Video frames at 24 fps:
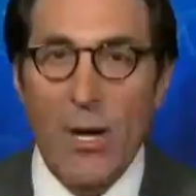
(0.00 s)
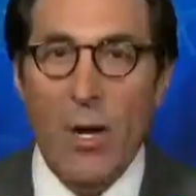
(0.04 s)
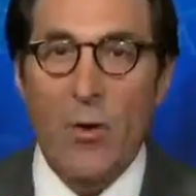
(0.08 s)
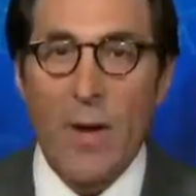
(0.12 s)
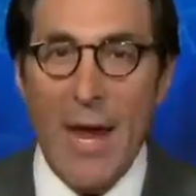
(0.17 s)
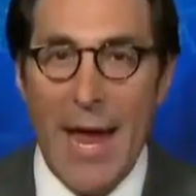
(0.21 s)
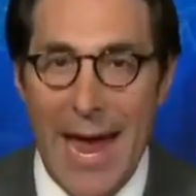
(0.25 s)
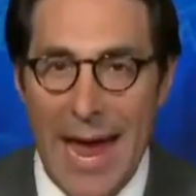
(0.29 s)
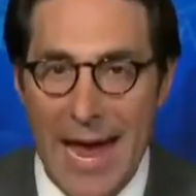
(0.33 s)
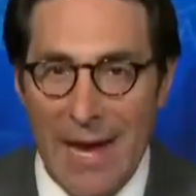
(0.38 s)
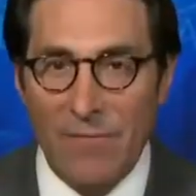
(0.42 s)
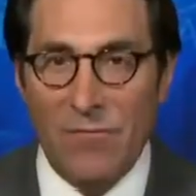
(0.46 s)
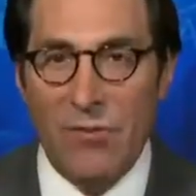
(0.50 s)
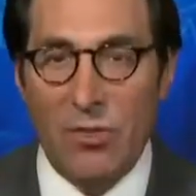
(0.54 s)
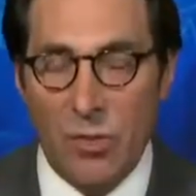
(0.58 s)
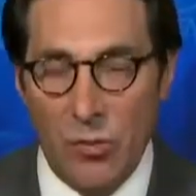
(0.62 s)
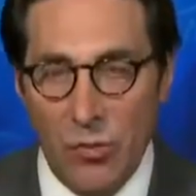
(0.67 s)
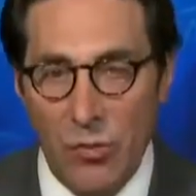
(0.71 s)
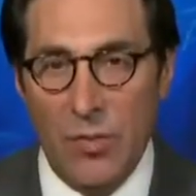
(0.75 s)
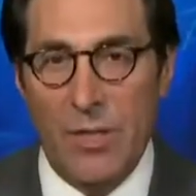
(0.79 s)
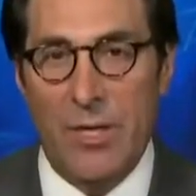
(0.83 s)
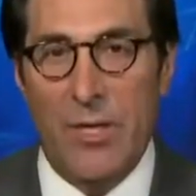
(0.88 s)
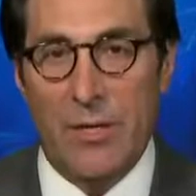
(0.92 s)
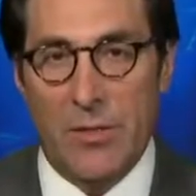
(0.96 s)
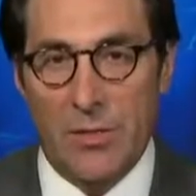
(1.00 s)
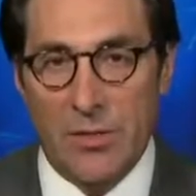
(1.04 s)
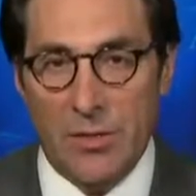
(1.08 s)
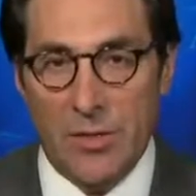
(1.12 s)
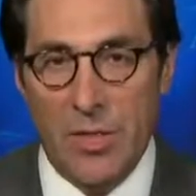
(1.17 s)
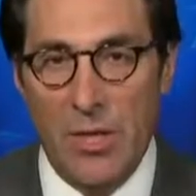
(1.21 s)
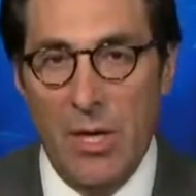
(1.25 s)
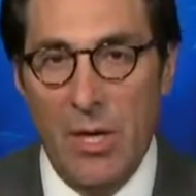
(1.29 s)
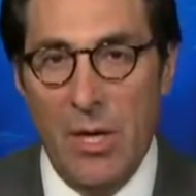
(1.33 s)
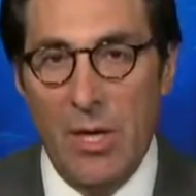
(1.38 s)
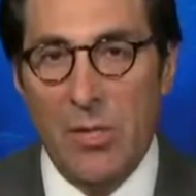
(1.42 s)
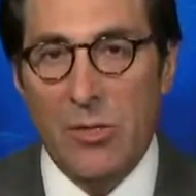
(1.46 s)
don't have 2
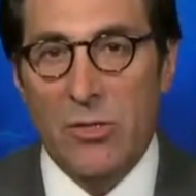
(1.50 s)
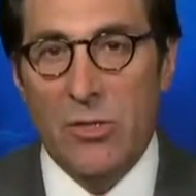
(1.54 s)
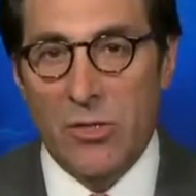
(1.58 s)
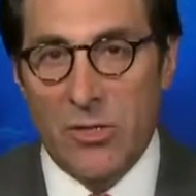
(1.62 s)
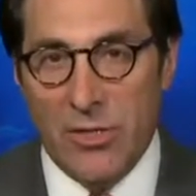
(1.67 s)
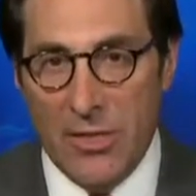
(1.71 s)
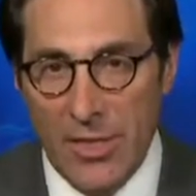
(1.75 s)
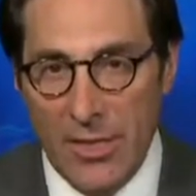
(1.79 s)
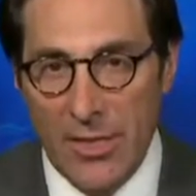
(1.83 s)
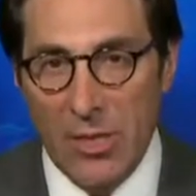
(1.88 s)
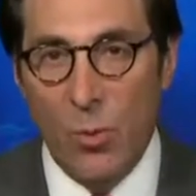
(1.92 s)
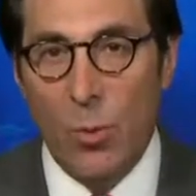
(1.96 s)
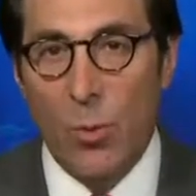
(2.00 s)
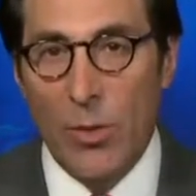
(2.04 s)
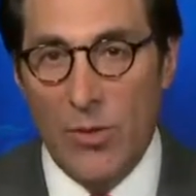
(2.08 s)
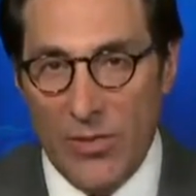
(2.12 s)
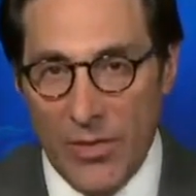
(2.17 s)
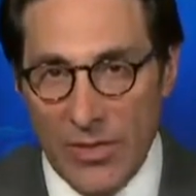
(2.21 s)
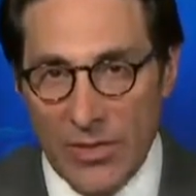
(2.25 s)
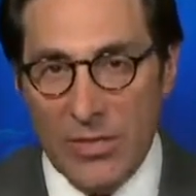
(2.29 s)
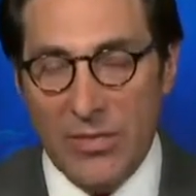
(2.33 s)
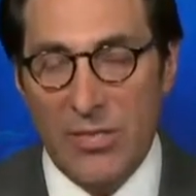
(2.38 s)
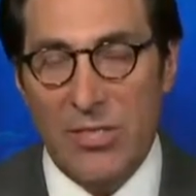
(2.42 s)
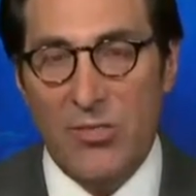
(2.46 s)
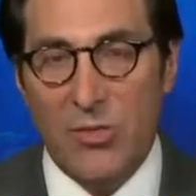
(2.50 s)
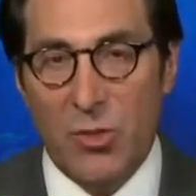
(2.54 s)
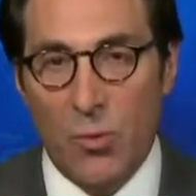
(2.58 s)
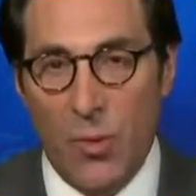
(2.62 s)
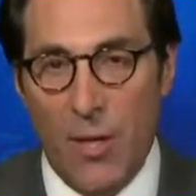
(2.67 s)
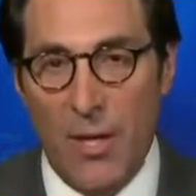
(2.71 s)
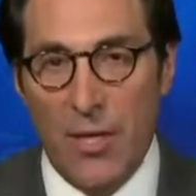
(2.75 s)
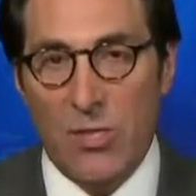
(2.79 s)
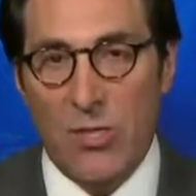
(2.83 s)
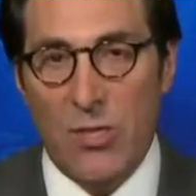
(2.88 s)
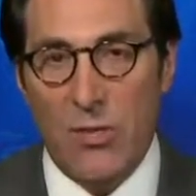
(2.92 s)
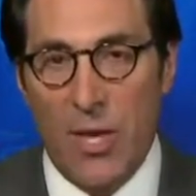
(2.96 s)
years to deal with this
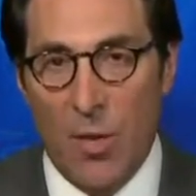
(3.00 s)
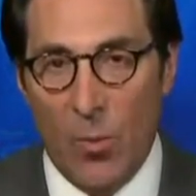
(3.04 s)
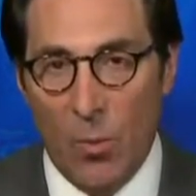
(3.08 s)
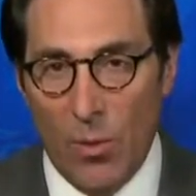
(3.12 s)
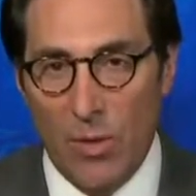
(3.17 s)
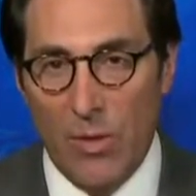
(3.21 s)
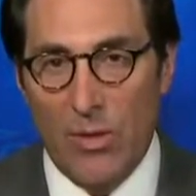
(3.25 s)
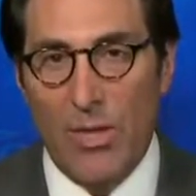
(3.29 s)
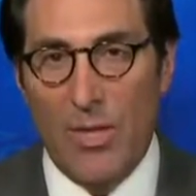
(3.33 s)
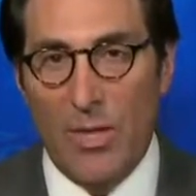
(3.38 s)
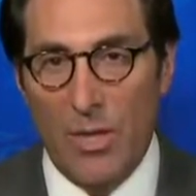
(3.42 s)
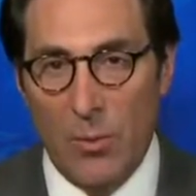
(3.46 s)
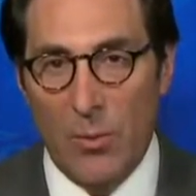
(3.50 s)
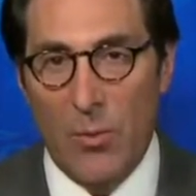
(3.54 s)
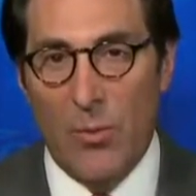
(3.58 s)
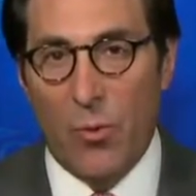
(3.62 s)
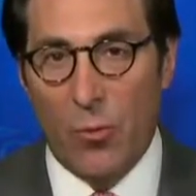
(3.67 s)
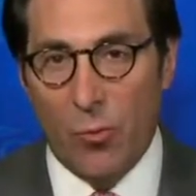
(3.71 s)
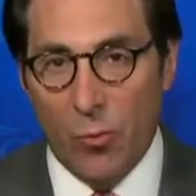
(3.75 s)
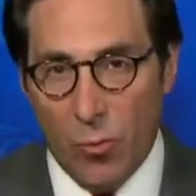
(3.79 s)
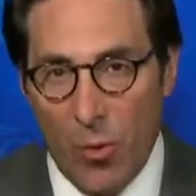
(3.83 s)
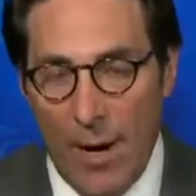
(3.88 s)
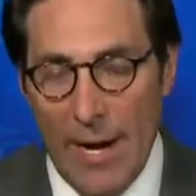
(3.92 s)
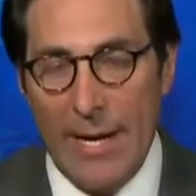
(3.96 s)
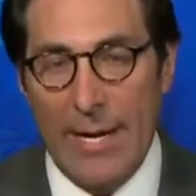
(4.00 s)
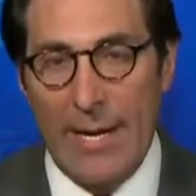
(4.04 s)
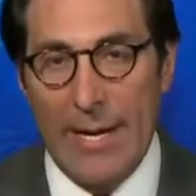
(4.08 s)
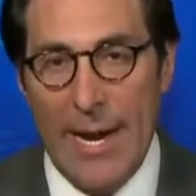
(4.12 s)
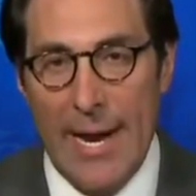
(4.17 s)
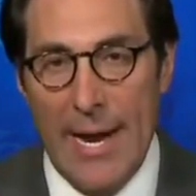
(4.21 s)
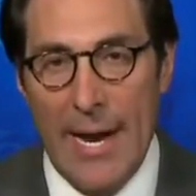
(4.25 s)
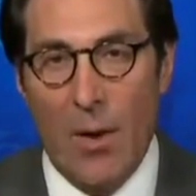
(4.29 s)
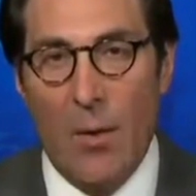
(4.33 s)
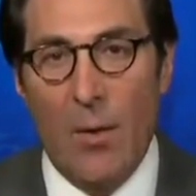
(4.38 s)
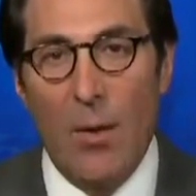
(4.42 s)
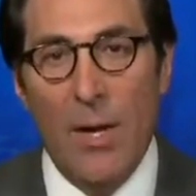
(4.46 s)
situation that we're dealing with right
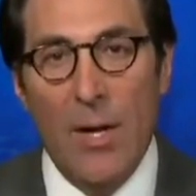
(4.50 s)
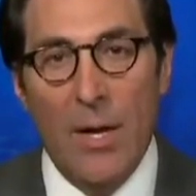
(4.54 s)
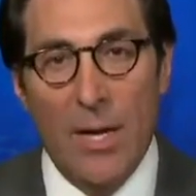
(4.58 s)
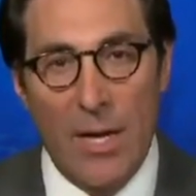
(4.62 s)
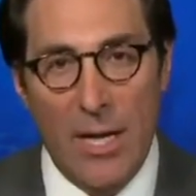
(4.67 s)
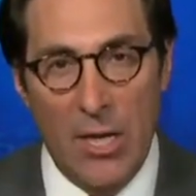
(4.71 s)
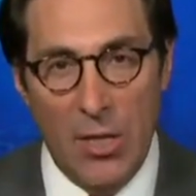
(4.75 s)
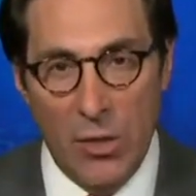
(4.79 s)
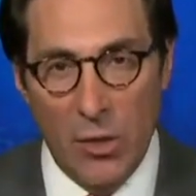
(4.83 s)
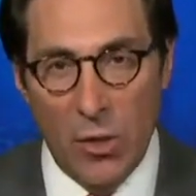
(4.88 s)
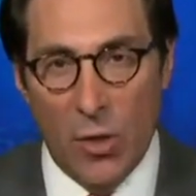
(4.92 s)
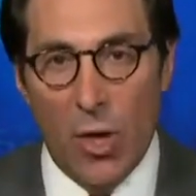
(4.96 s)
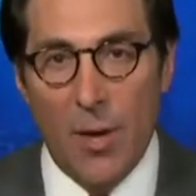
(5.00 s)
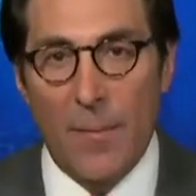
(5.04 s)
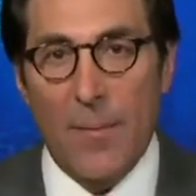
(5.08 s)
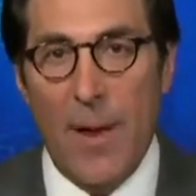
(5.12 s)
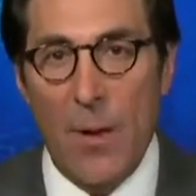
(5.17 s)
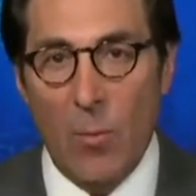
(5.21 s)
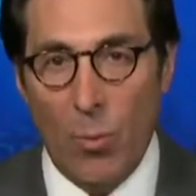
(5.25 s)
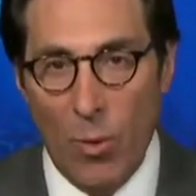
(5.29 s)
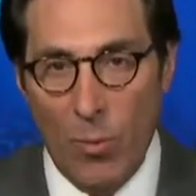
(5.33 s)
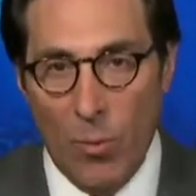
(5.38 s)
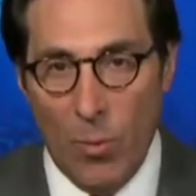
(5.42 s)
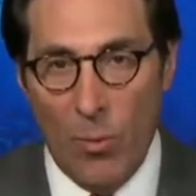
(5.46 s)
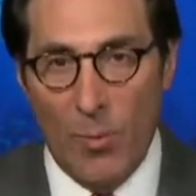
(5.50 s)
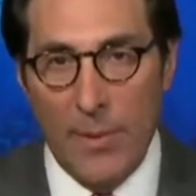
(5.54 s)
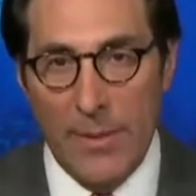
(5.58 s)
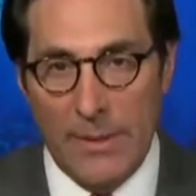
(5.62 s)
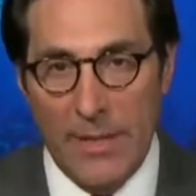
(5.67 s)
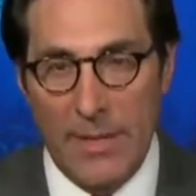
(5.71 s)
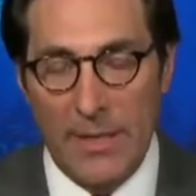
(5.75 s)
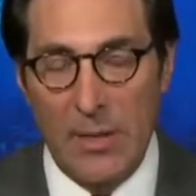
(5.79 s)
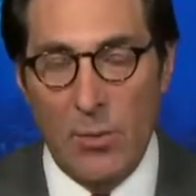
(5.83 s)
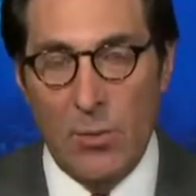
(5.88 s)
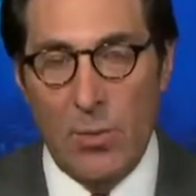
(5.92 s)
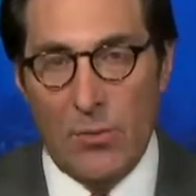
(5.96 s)
now in Europe, and we will be
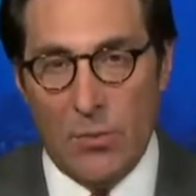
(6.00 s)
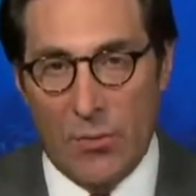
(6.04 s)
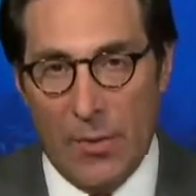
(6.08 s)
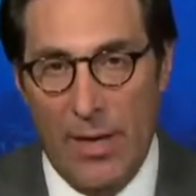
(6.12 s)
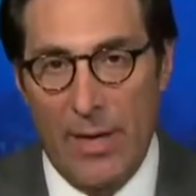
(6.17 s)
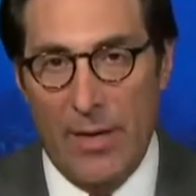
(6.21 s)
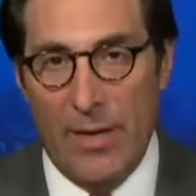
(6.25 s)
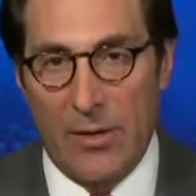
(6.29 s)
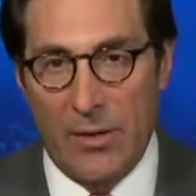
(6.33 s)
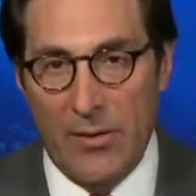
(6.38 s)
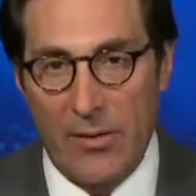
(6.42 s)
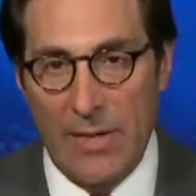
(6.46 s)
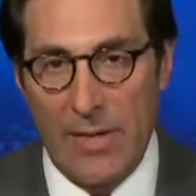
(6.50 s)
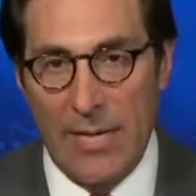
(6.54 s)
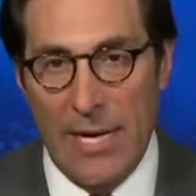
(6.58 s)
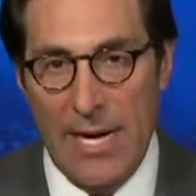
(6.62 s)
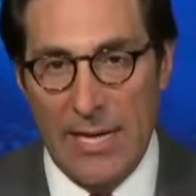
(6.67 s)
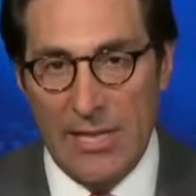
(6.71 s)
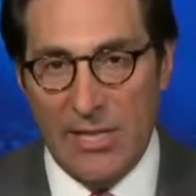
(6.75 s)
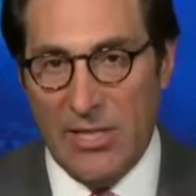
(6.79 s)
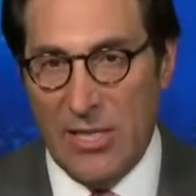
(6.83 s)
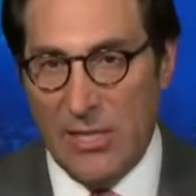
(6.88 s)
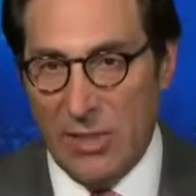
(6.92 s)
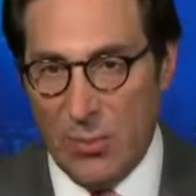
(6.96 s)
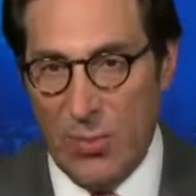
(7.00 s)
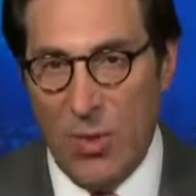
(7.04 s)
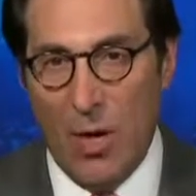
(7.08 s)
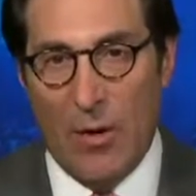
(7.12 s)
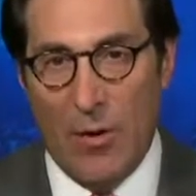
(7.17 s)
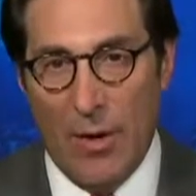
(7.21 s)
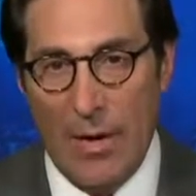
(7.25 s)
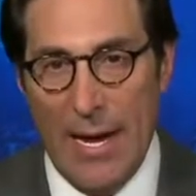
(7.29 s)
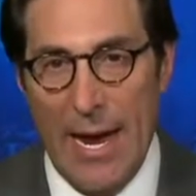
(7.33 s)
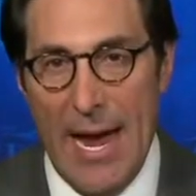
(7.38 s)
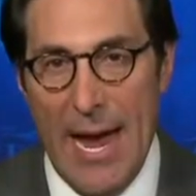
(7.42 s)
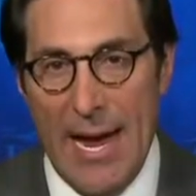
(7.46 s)
dealing with right here in the United States. We
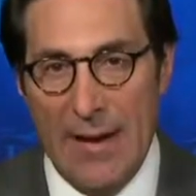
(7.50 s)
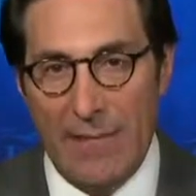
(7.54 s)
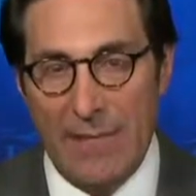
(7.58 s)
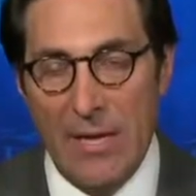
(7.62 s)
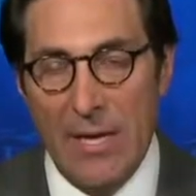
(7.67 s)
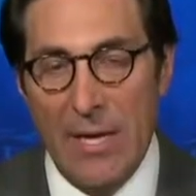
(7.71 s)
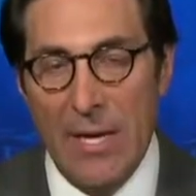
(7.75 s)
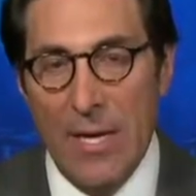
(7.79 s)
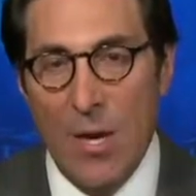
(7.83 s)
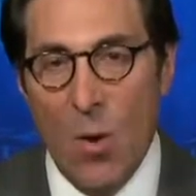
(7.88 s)
already have.